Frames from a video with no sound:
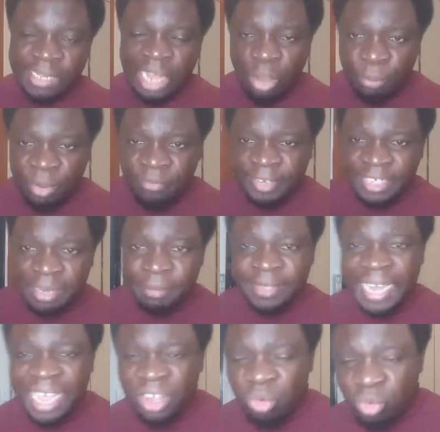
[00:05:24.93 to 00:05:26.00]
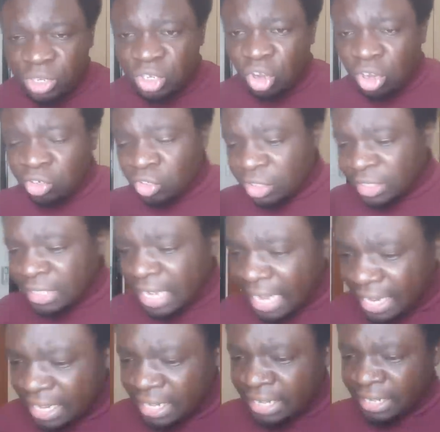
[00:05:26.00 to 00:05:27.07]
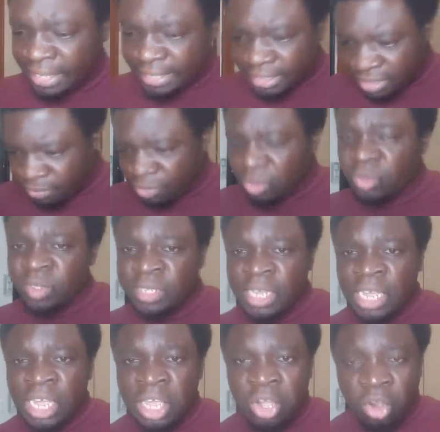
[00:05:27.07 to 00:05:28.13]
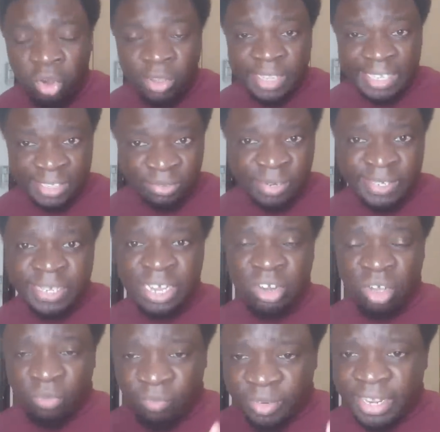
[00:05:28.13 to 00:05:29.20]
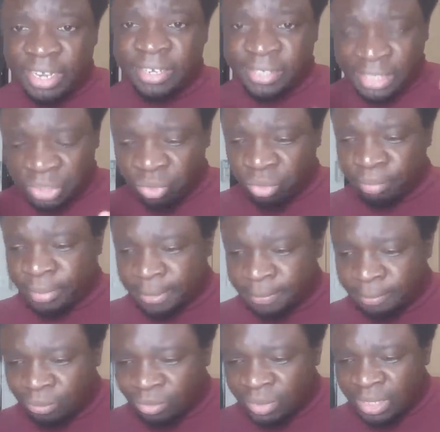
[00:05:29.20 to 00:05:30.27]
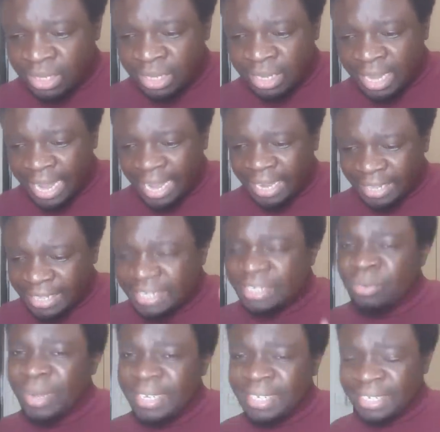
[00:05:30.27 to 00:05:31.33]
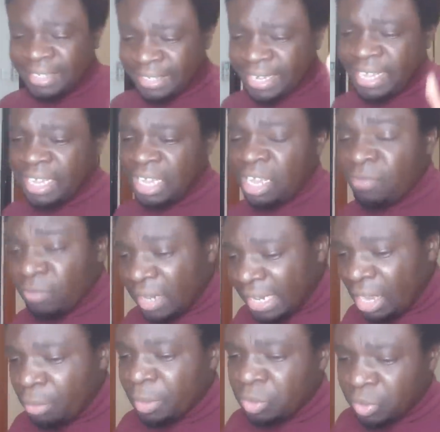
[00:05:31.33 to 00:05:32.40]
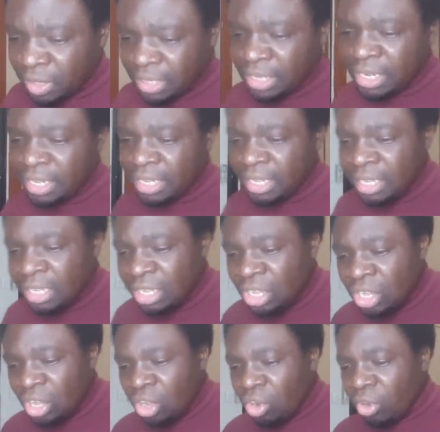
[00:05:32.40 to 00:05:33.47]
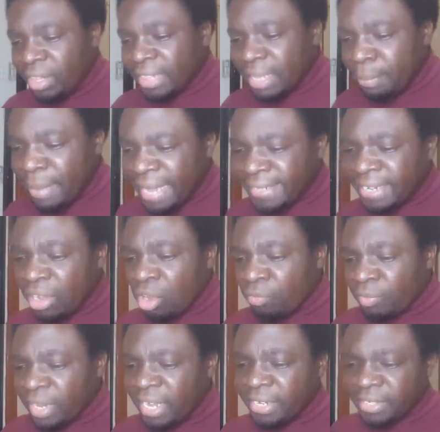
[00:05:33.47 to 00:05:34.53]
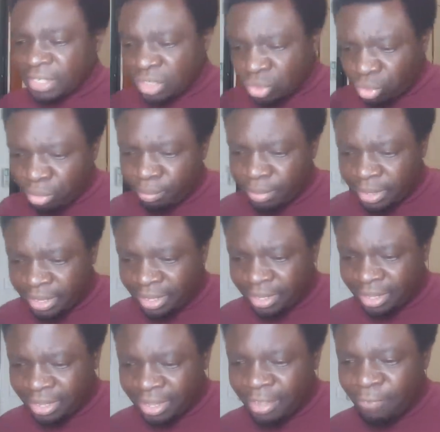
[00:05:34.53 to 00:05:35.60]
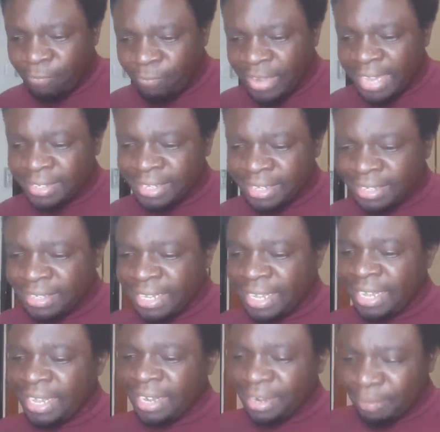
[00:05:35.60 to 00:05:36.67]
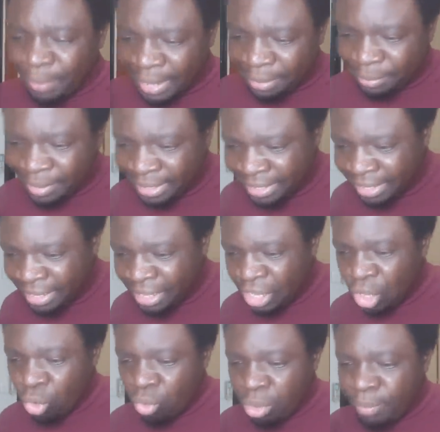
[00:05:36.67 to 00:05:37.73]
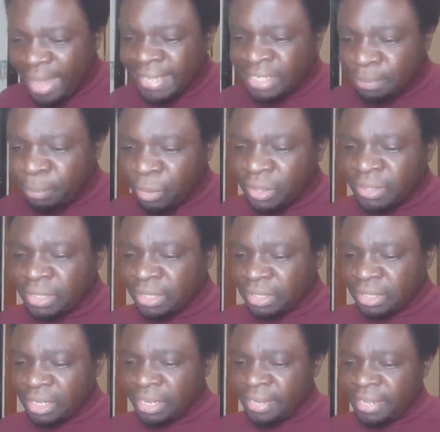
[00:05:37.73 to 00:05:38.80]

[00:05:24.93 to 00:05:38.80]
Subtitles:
Now, Professor Mutahi Ngunyi also shared his views on the situation of Dennis Itumbi. And this is what he's saying, if you allow me to read. On the matter of Dennis Itumbi versus the Republic, we must pose